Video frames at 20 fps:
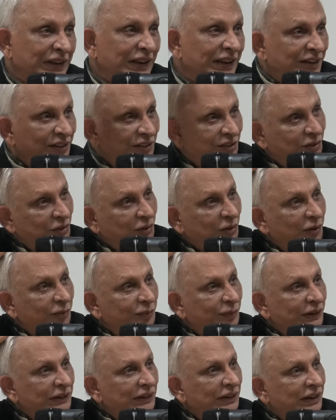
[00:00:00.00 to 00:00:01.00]
and to
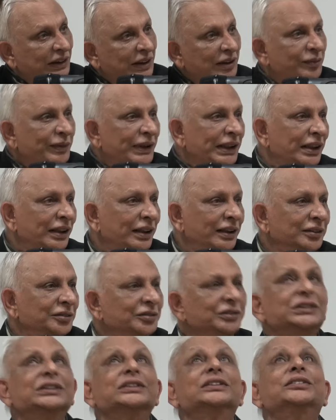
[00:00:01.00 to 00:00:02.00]
open the kapala,
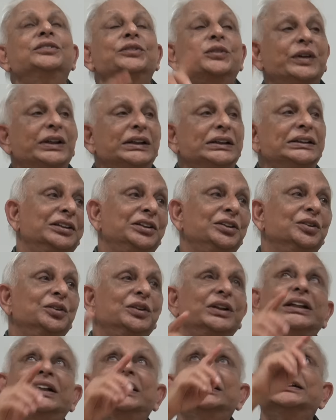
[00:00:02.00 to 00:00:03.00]
which is why
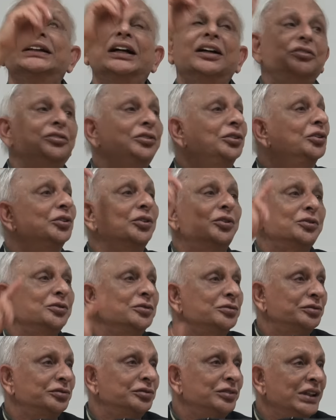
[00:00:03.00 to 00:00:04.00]
yoginis have no
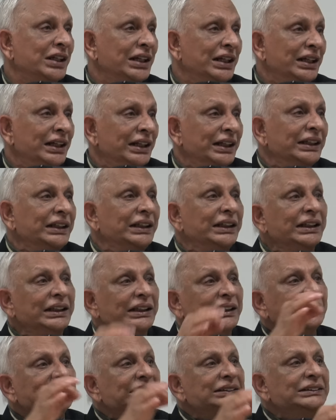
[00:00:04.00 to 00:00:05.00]
roof,
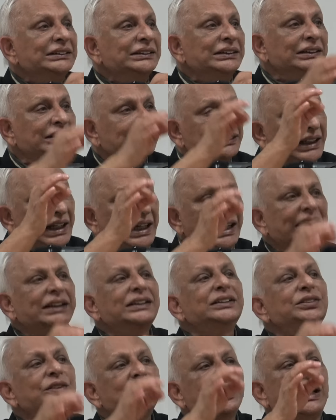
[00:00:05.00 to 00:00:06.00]
is the
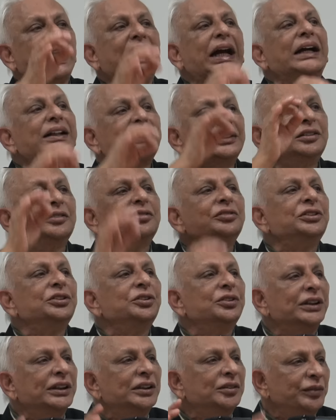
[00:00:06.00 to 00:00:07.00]
actual act of
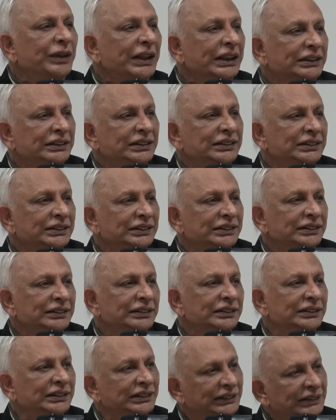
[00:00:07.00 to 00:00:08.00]
yogic practice.
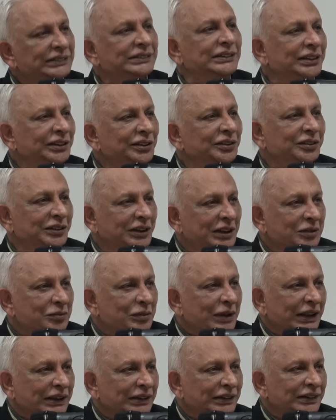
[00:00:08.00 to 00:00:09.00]
This is the yogic
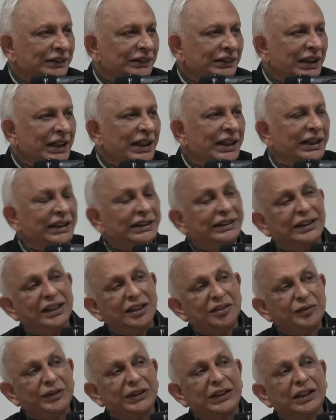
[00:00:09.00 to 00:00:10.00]
practice. It
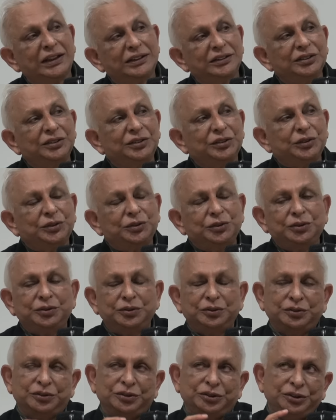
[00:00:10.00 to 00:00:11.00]
can be done
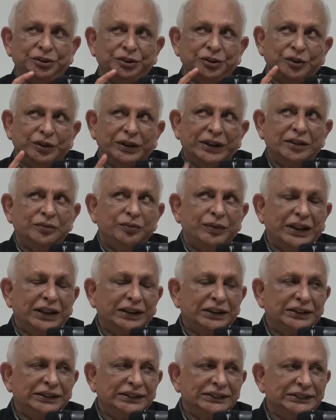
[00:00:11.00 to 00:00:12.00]
through yogic
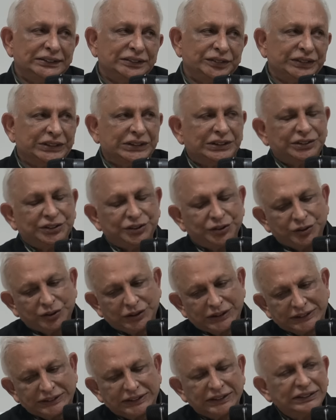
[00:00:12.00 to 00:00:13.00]
practice, which is
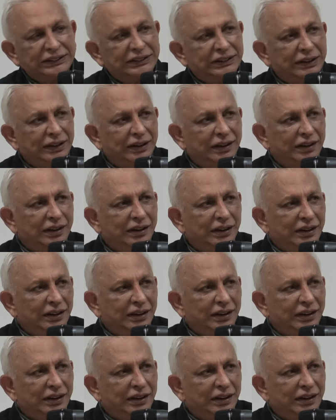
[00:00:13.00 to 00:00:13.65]
yoga tantra,